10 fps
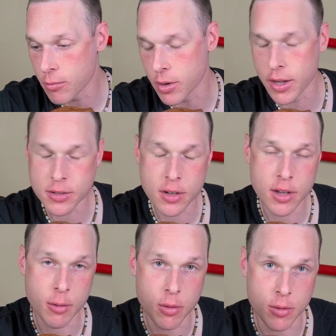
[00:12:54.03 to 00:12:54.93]
Well, I guess I could
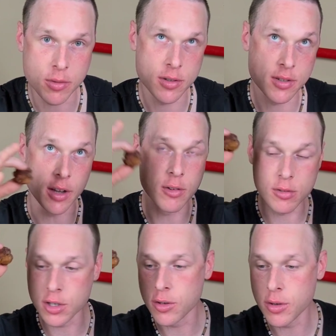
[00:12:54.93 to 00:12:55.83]
get one of those single
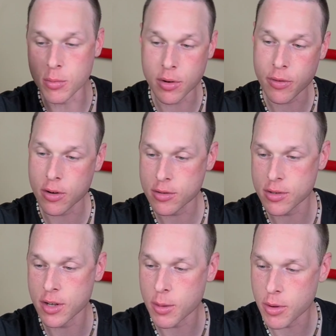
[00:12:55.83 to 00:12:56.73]
dehumidifiers to
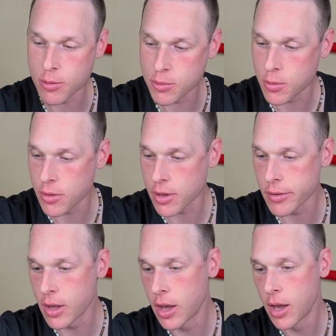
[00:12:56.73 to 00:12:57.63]
stick in my room sort of thing.
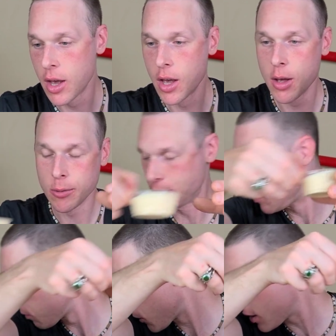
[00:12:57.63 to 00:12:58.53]

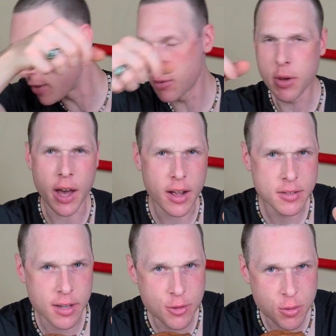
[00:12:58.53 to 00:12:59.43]
I think we had
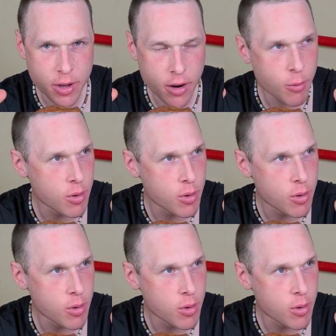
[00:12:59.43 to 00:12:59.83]
central air at